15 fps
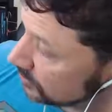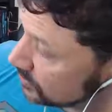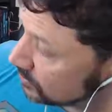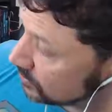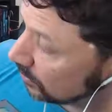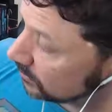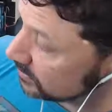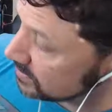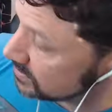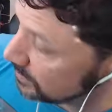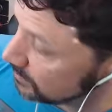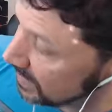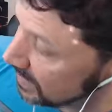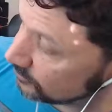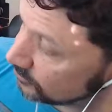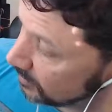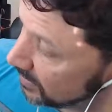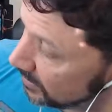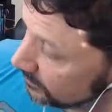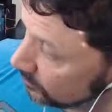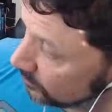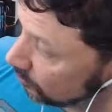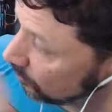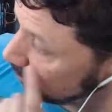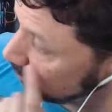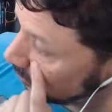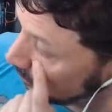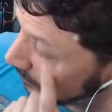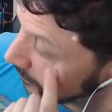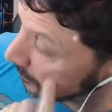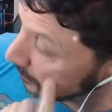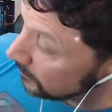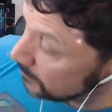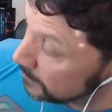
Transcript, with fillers: Skald is a master path, and so is Seer.